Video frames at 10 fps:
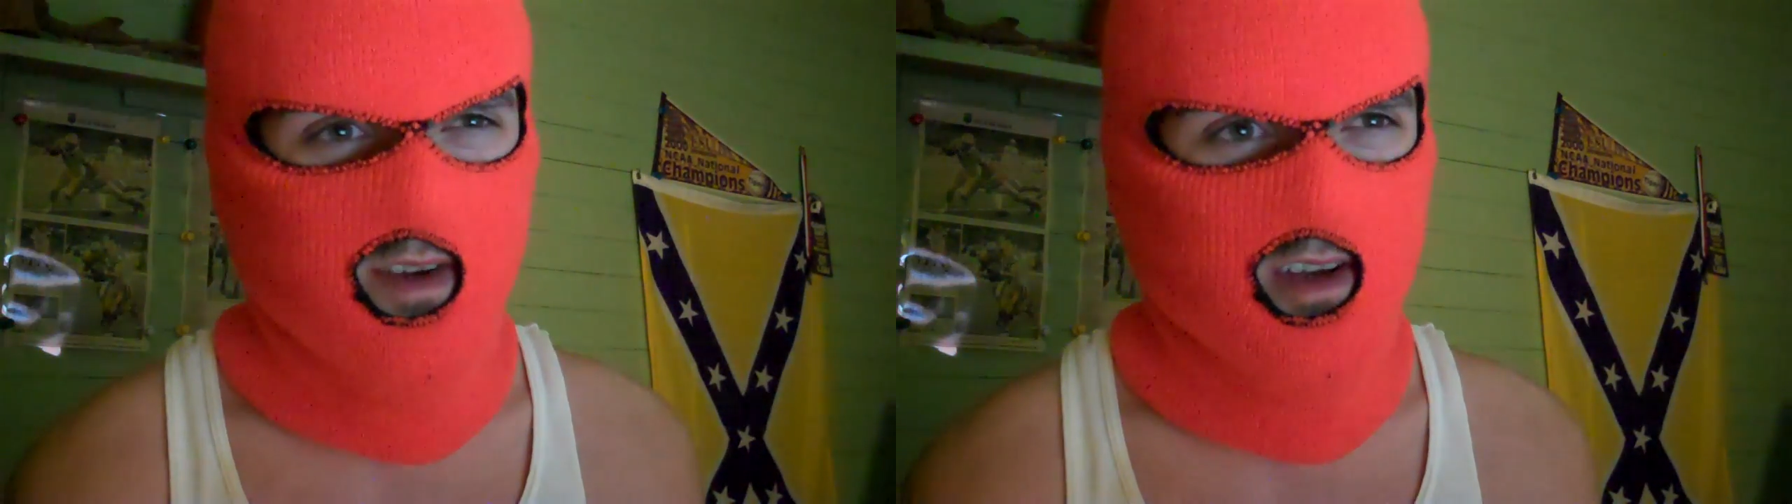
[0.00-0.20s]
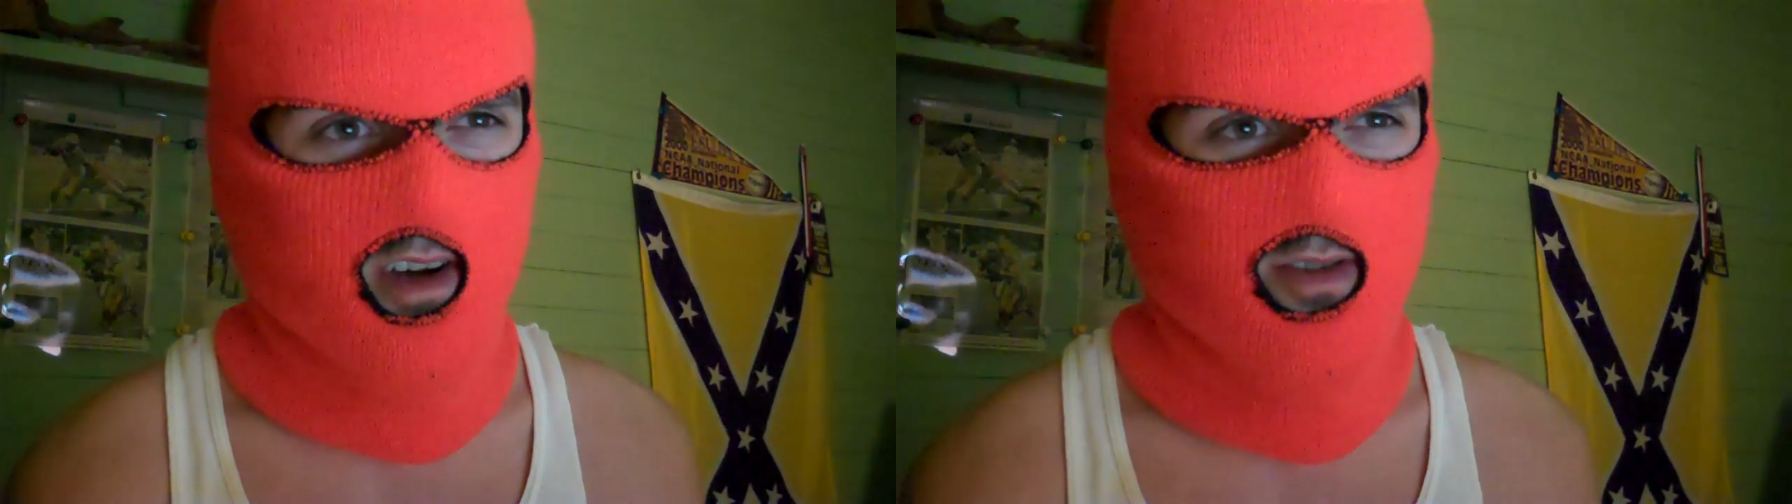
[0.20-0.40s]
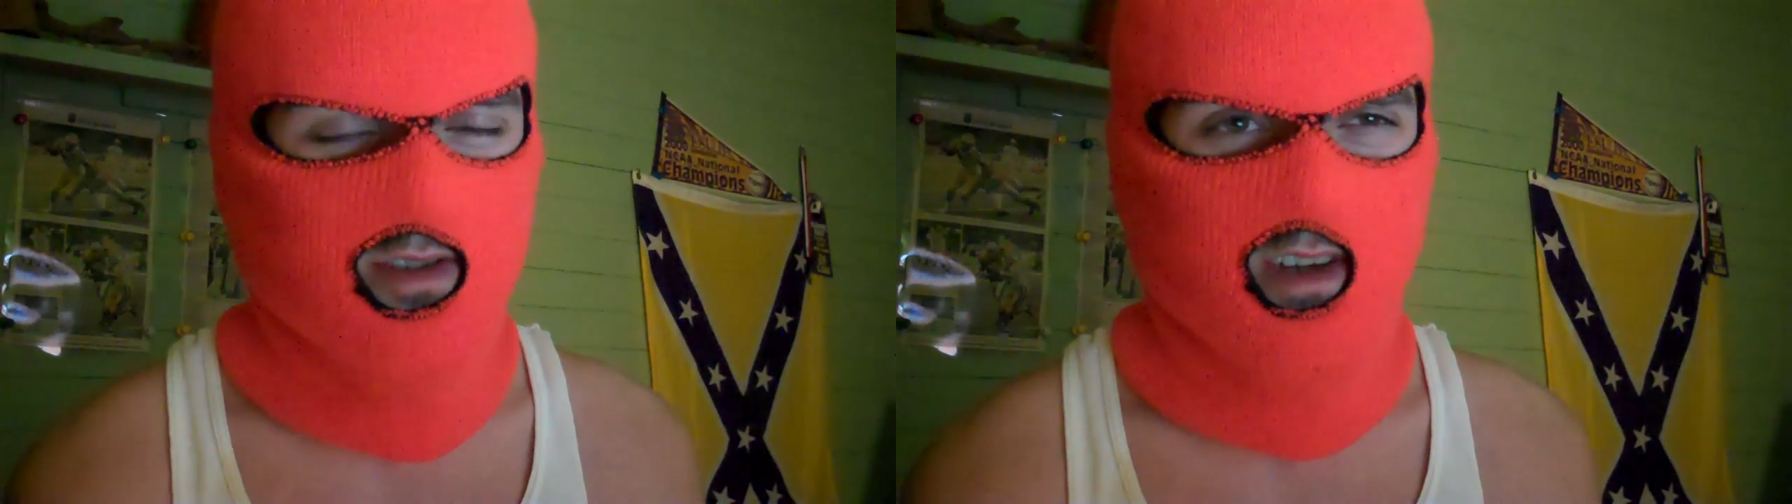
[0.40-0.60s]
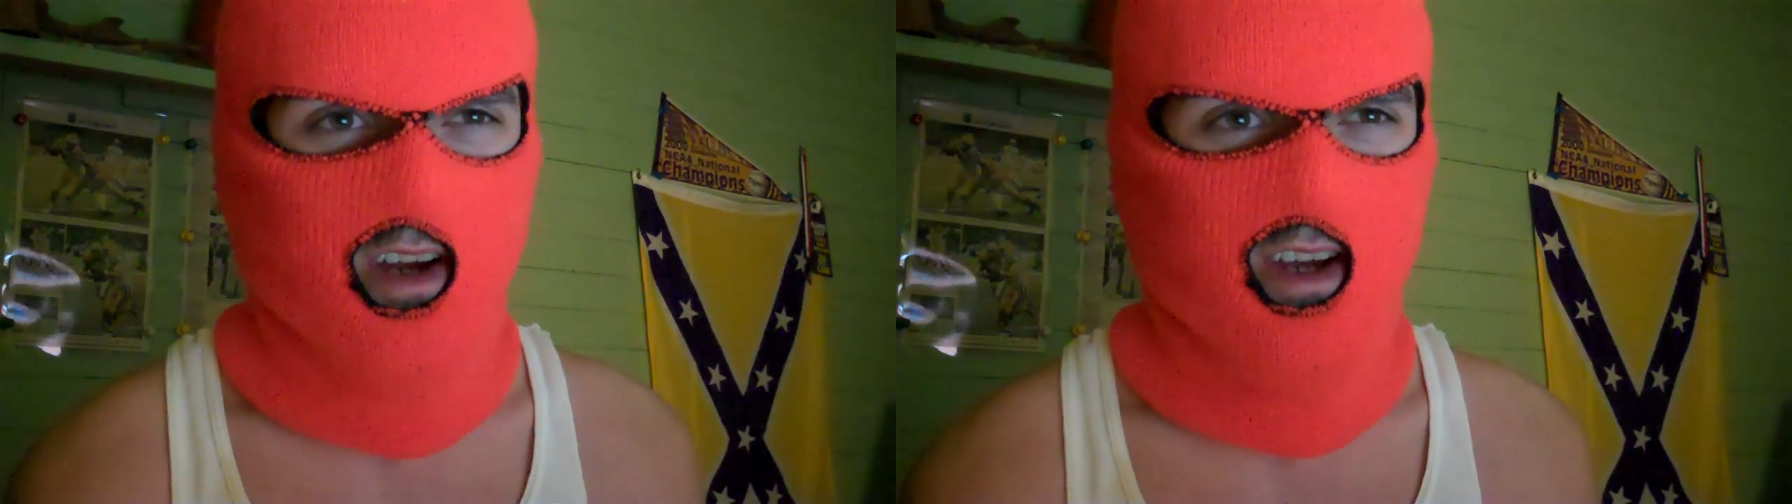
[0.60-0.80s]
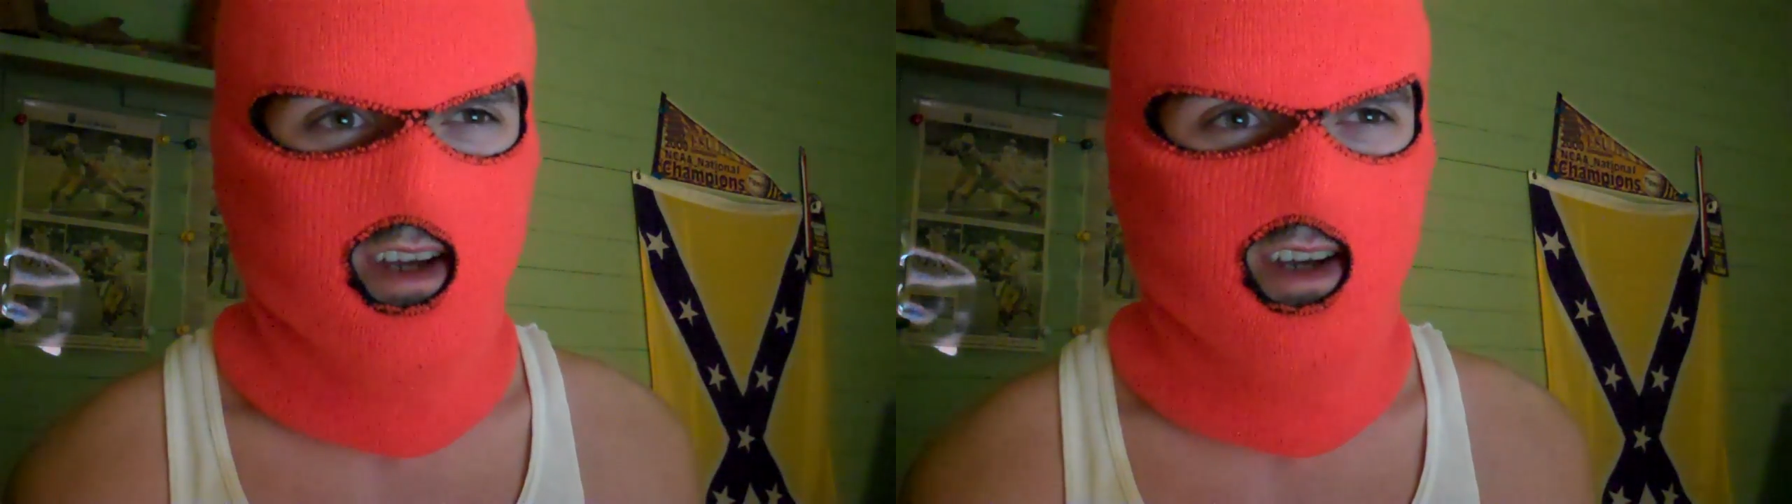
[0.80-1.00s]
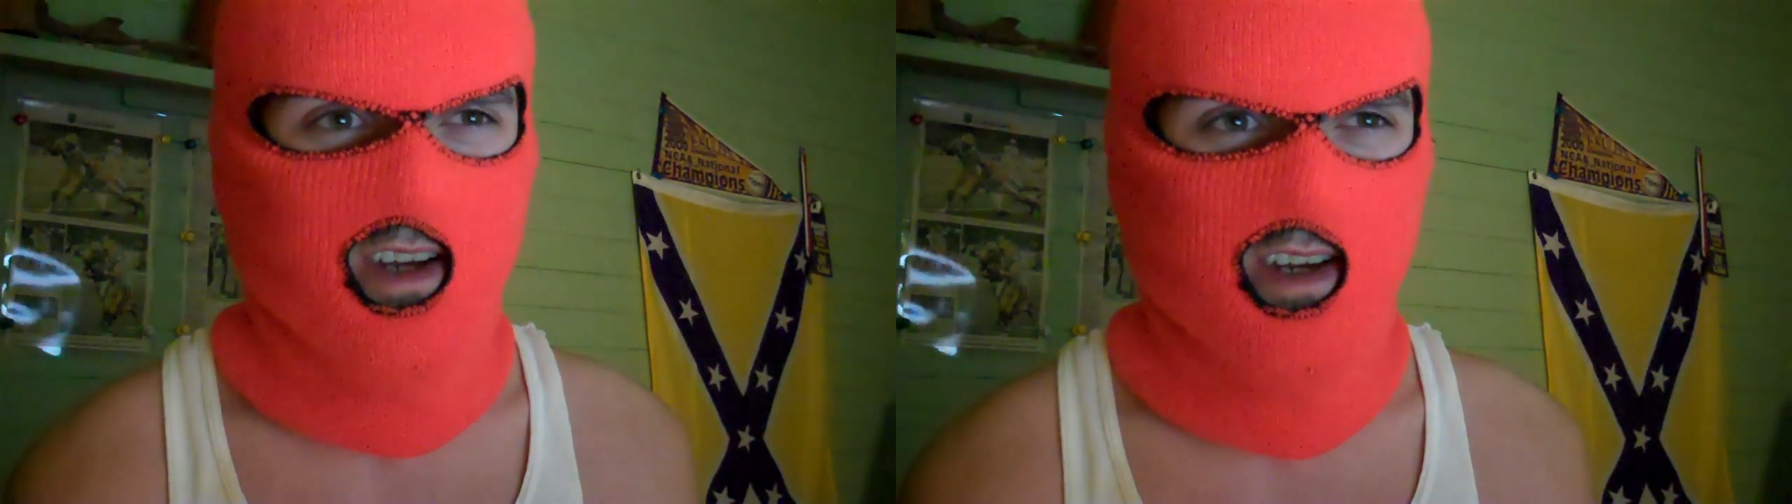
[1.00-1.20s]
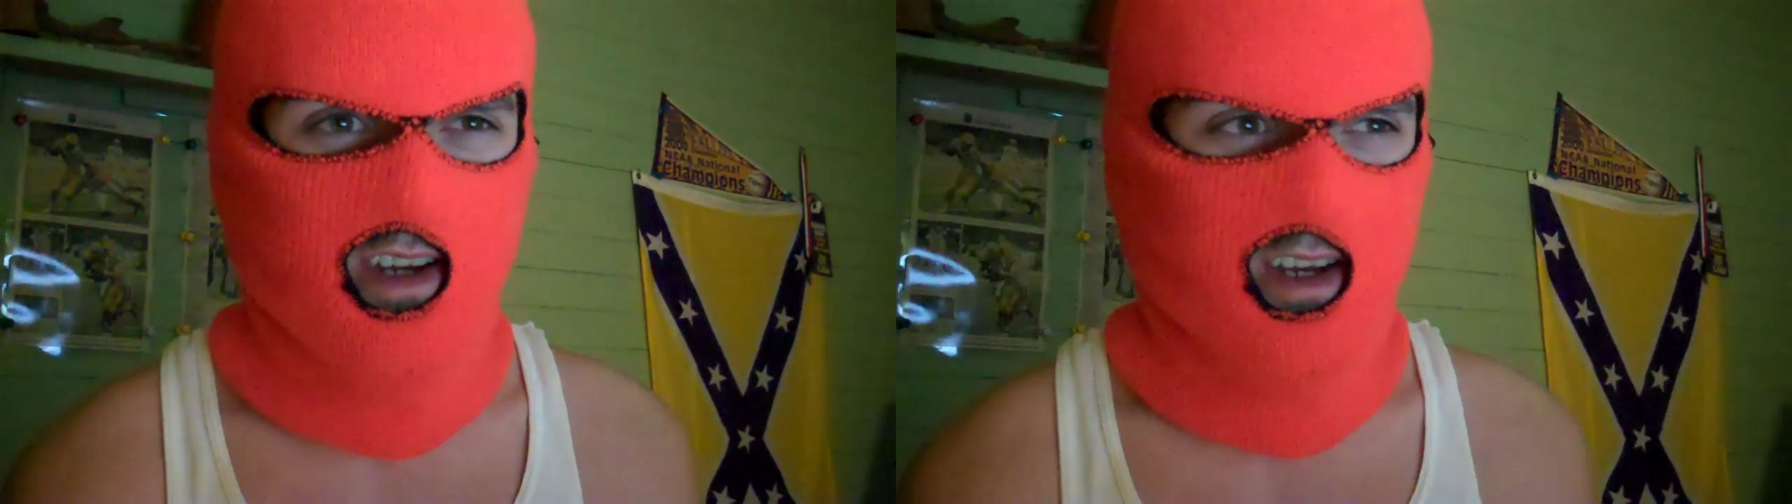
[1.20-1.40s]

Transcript: videos like,